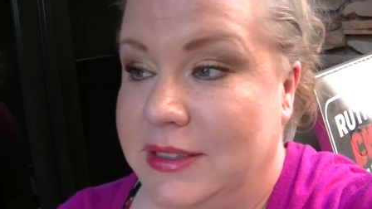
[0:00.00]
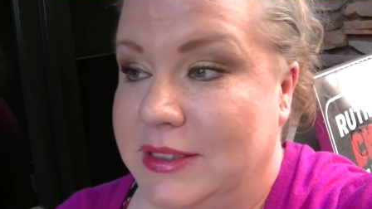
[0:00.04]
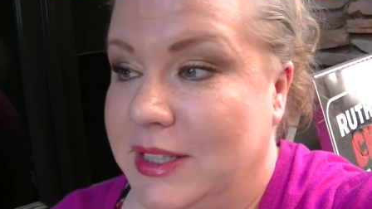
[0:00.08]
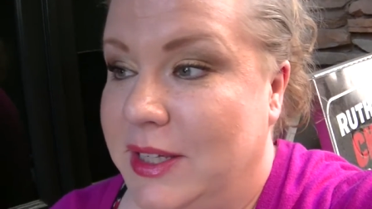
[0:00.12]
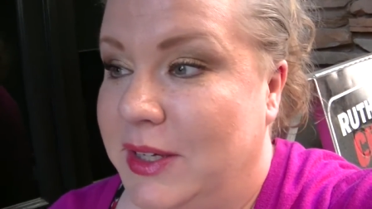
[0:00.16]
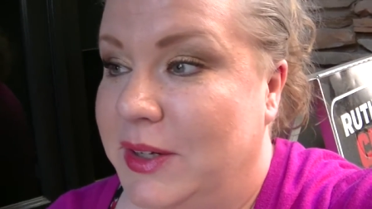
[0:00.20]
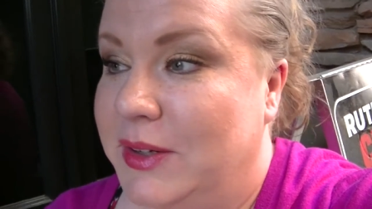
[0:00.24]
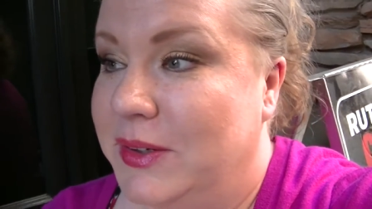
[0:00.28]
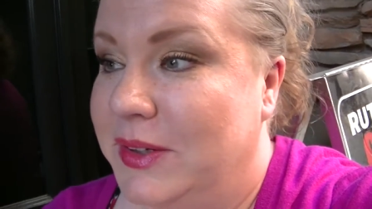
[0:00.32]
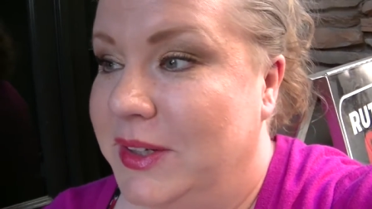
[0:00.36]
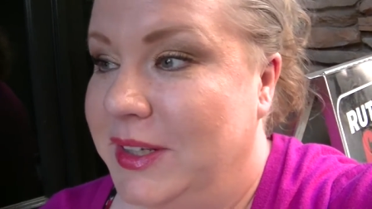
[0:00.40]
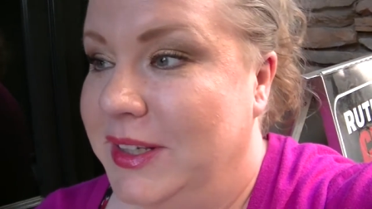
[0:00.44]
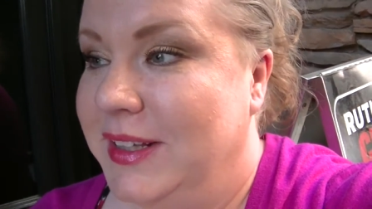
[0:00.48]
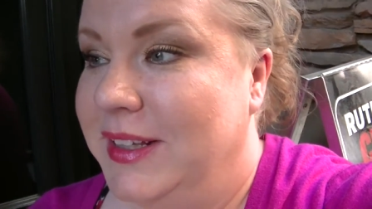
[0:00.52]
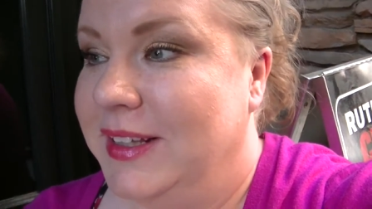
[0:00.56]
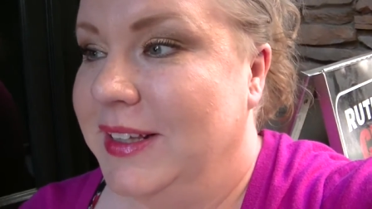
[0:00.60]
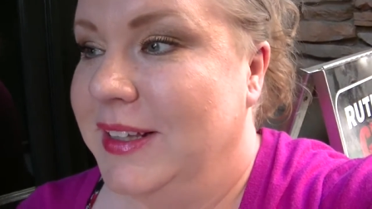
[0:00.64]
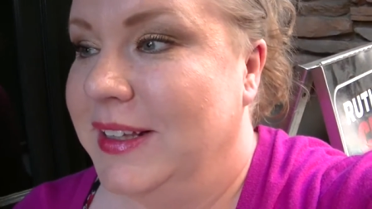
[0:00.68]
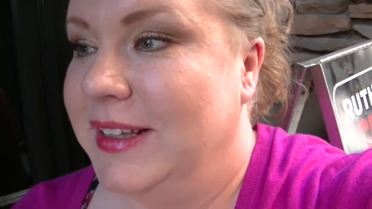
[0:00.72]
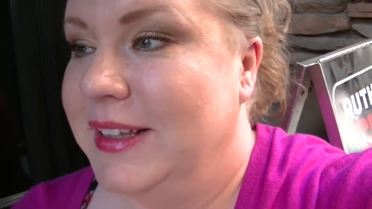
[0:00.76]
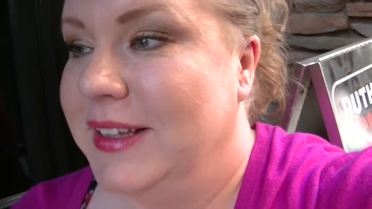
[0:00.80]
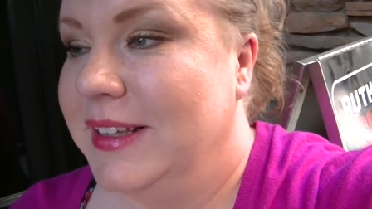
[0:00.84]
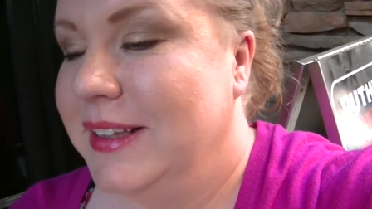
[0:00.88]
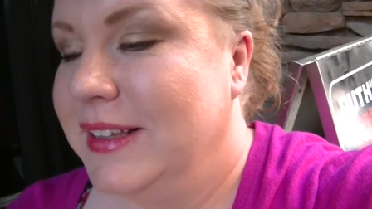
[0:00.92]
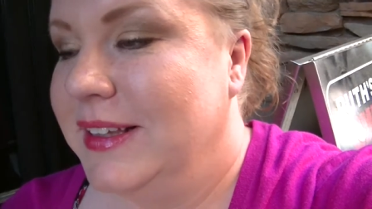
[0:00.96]
So,
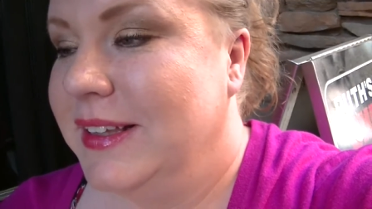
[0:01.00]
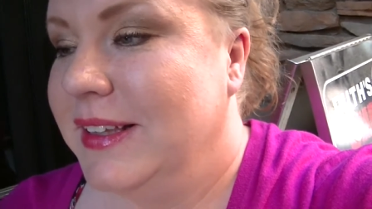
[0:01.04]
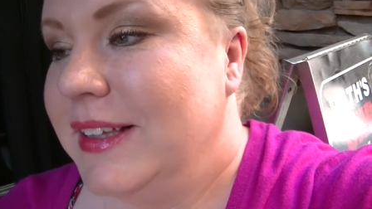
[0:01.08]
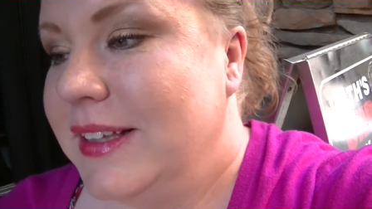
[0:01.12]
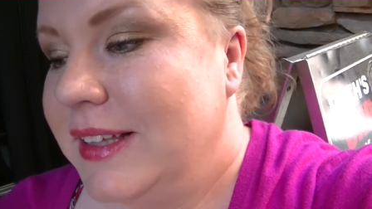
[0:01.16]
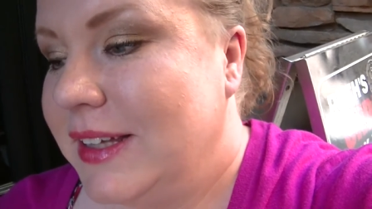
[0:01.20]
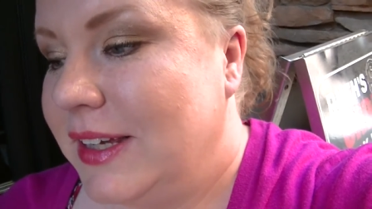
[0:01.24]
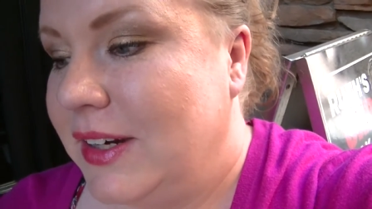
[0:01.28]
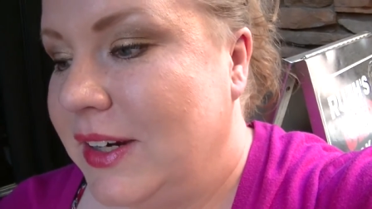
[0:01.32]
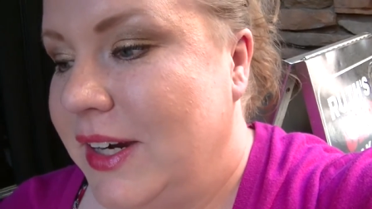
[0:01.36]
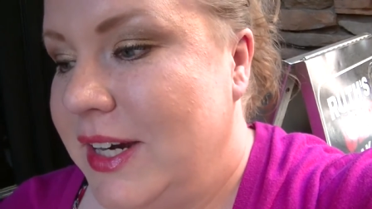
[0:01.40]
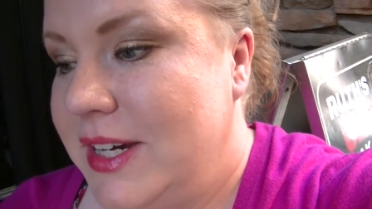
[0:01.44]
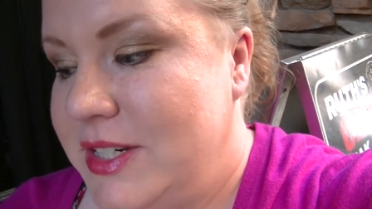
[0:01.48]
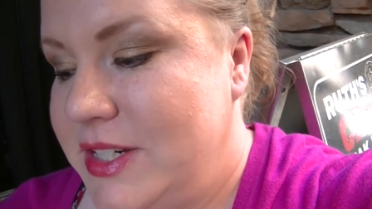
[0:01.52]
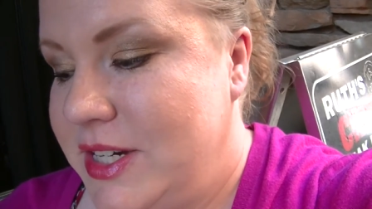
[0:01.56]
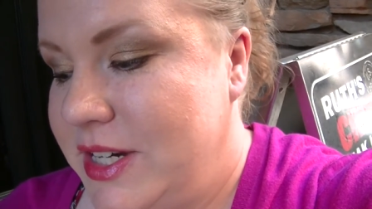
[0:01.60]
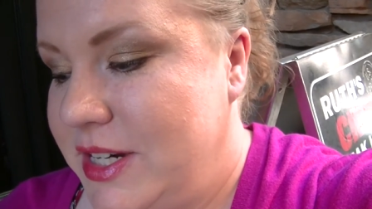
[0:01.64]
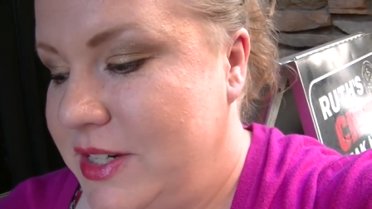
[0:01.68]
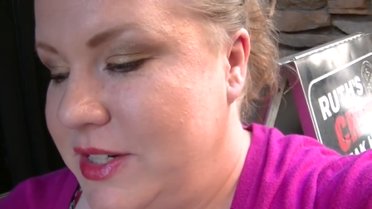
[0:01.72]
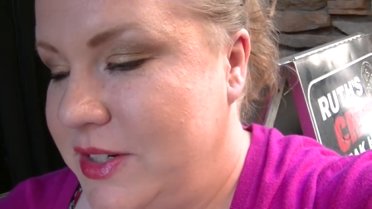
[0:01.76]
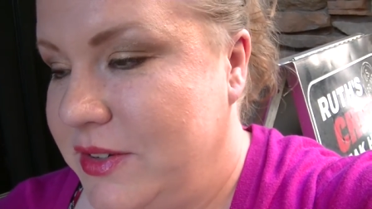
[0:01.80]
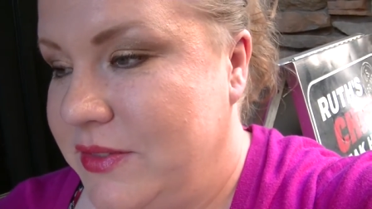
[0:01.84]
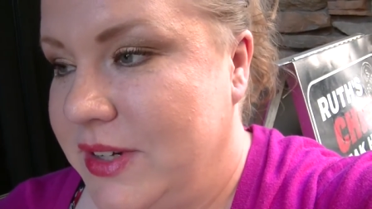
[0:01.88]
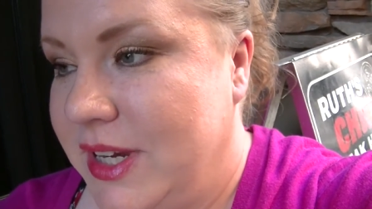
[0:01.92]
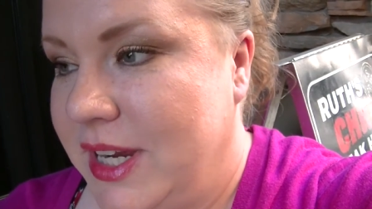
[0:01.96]
all right,
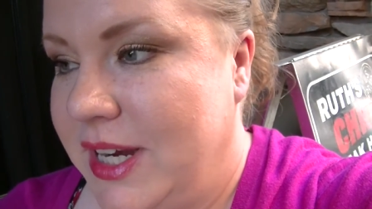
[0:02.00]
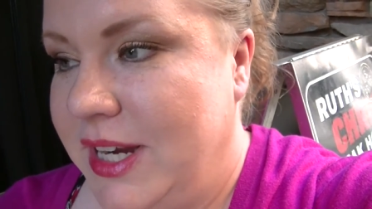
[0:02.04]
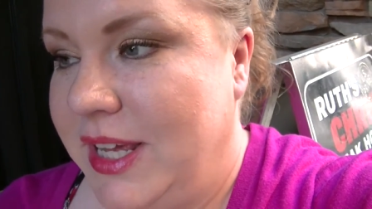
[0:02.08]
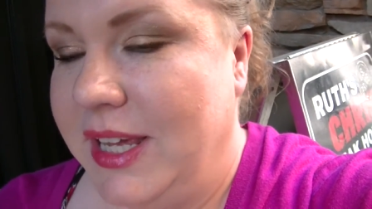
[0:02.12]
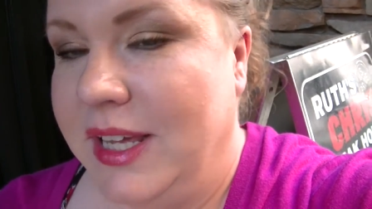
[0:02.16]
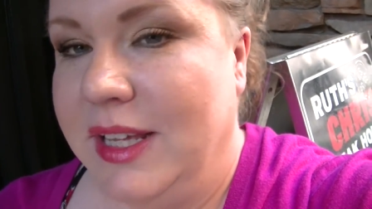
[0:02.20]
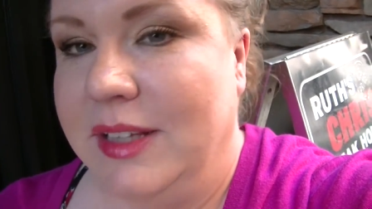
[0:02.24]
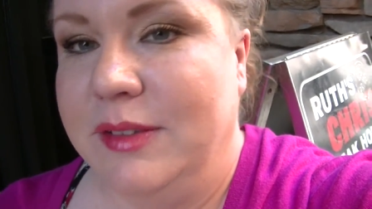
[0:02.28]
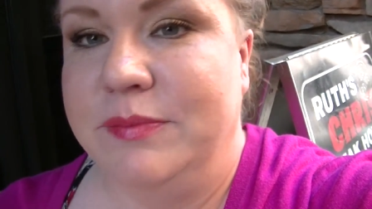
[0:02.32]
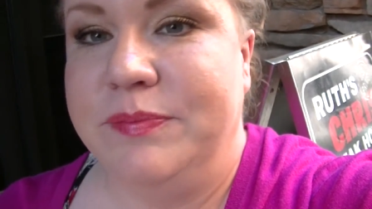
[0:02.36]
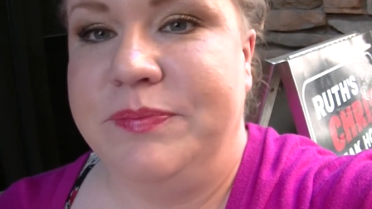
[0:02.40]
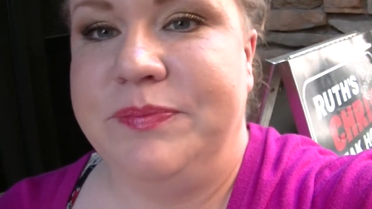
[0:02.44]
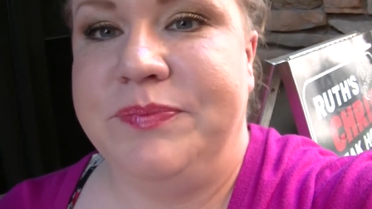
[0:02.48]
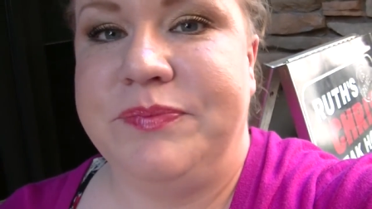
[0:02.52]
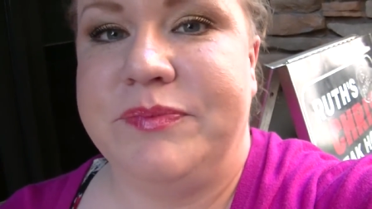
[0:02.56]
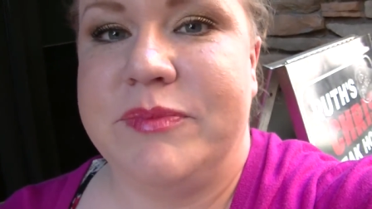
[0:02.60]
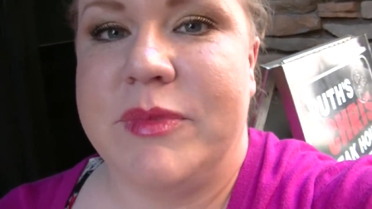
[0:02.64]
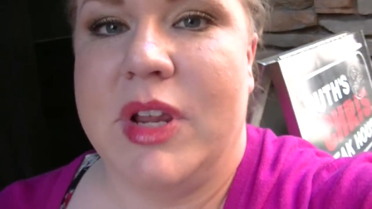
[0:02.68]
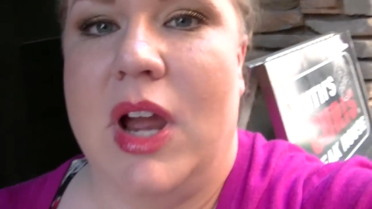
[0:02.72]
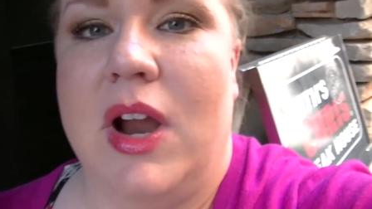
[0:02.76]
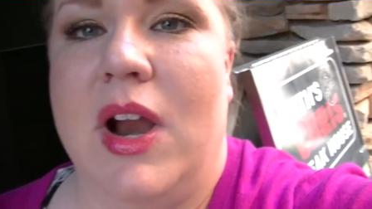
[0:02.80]
Gigi, ready? All